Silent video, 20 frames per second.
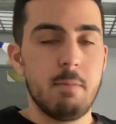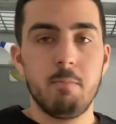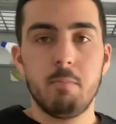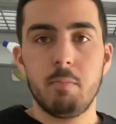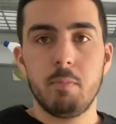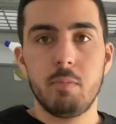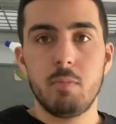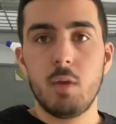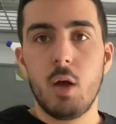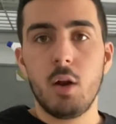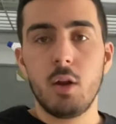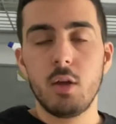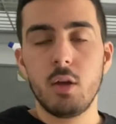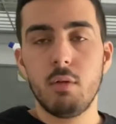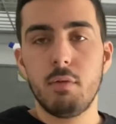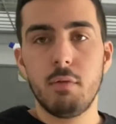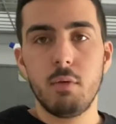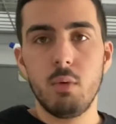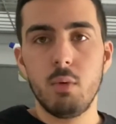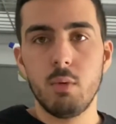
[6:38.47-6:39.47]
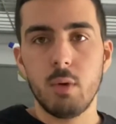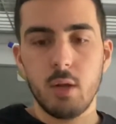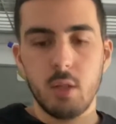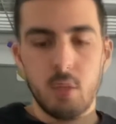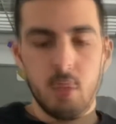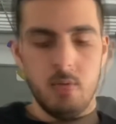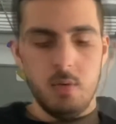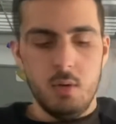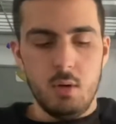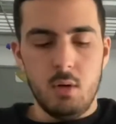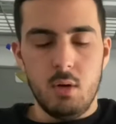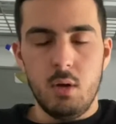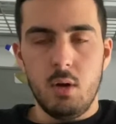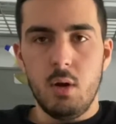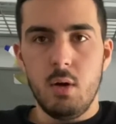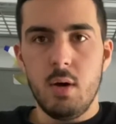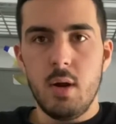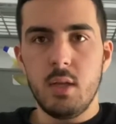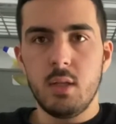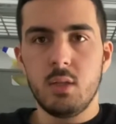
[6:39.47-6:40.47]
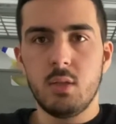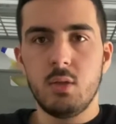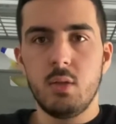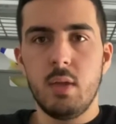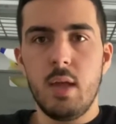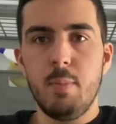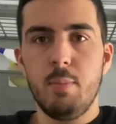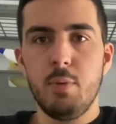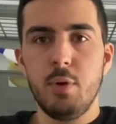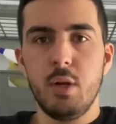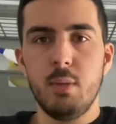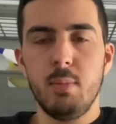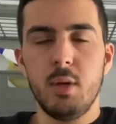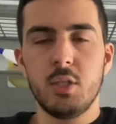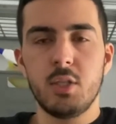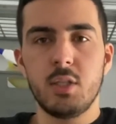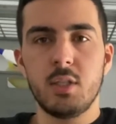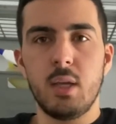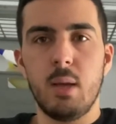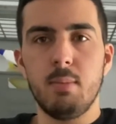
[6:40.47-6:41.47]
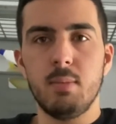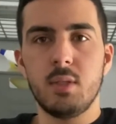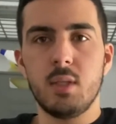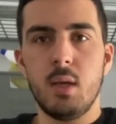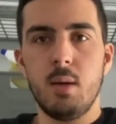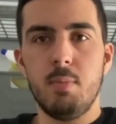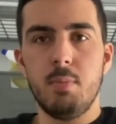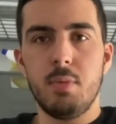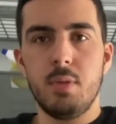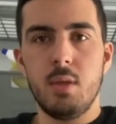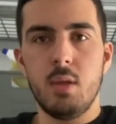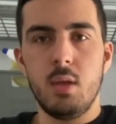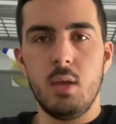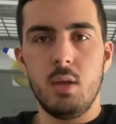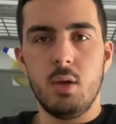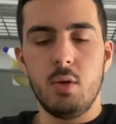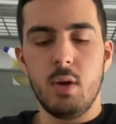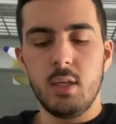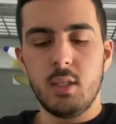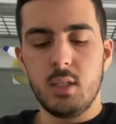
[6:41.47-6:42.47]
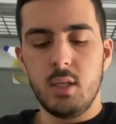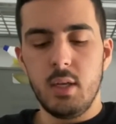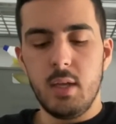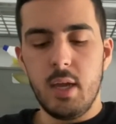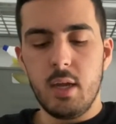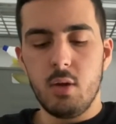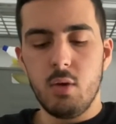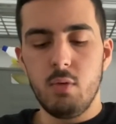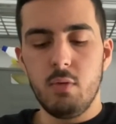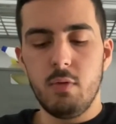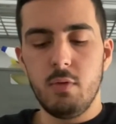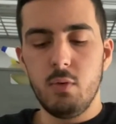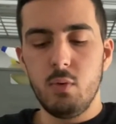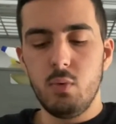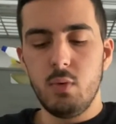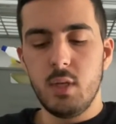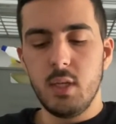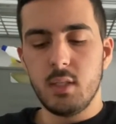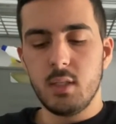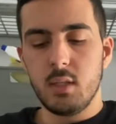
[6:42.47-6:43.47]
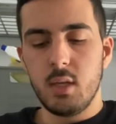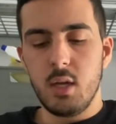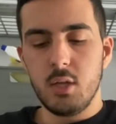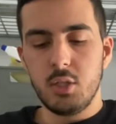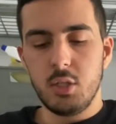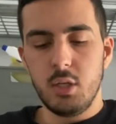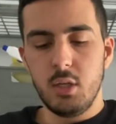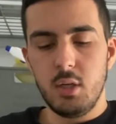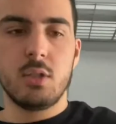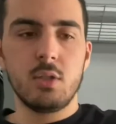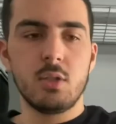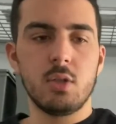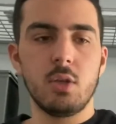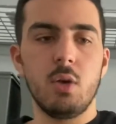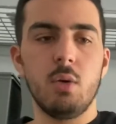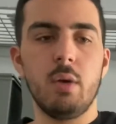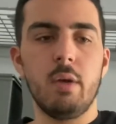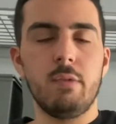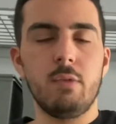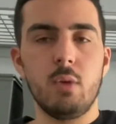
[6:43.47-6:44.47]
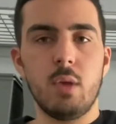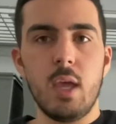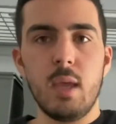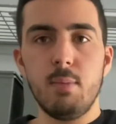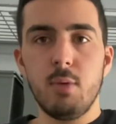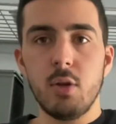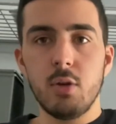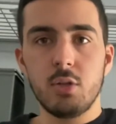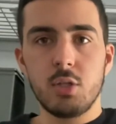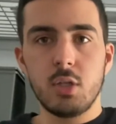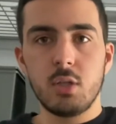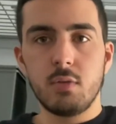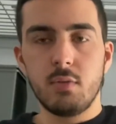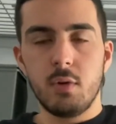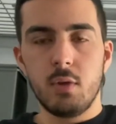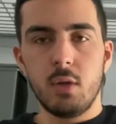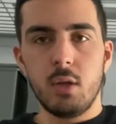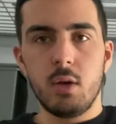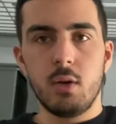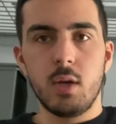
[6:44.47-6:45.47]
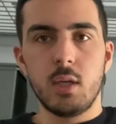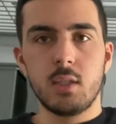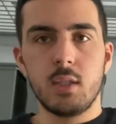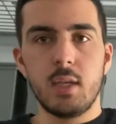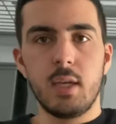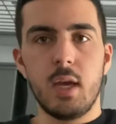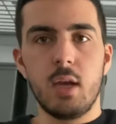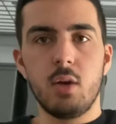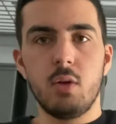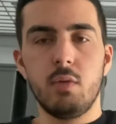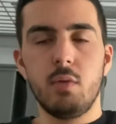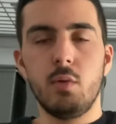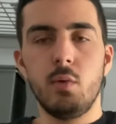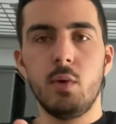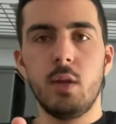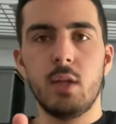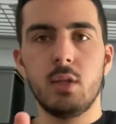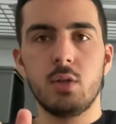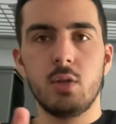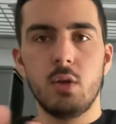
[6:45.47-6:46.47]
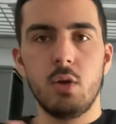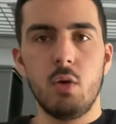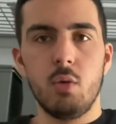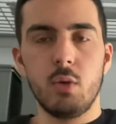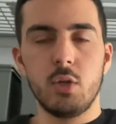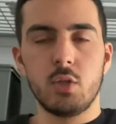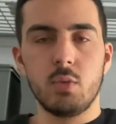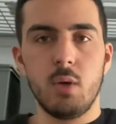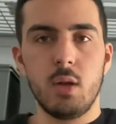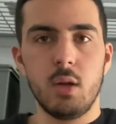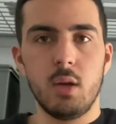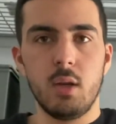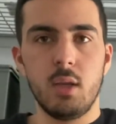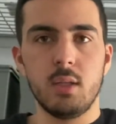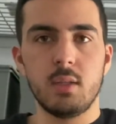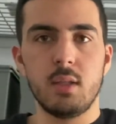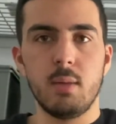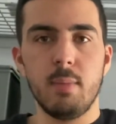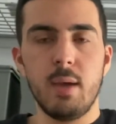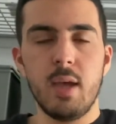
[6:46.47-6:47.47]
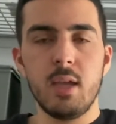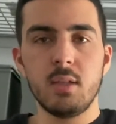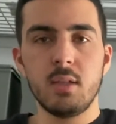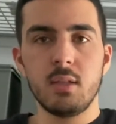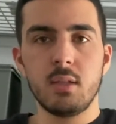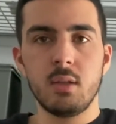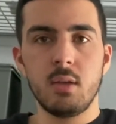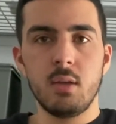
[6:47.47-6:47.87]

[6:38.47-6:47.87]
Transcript: not a good food really. Alright, so that pretty much sums up the Crested Gecko food discussion. So if you came here just for the Crested Gecko food and to know which one is the best,